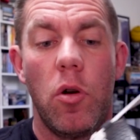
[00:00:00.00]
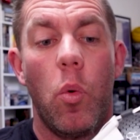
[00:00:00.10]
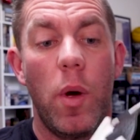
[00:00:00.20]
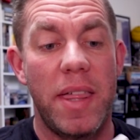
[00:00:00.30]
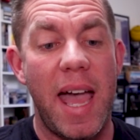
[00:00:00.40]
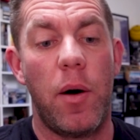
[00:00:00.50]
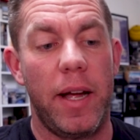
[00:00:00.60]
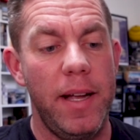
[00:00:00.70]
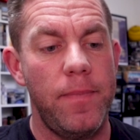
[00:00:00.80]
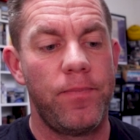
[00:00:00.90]
without
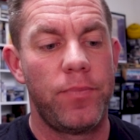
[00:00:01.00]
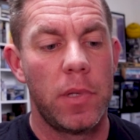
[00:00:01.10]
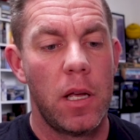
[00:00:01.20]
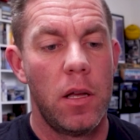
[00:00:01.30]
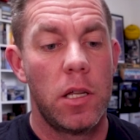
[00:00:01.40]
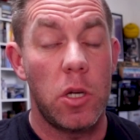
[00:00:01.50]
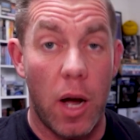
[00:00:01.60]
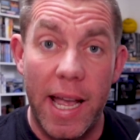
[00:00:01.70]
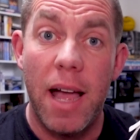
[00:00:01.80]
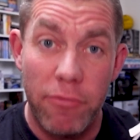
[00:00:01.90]
it, so I
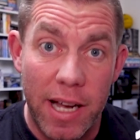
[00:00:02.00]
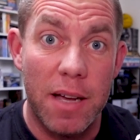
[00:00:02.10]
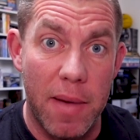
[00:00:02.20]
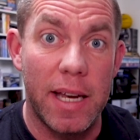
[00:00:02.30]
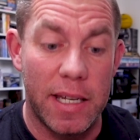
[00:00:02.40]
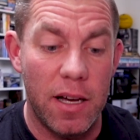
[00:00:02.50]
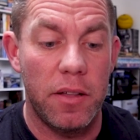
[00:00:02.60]
can recommend it.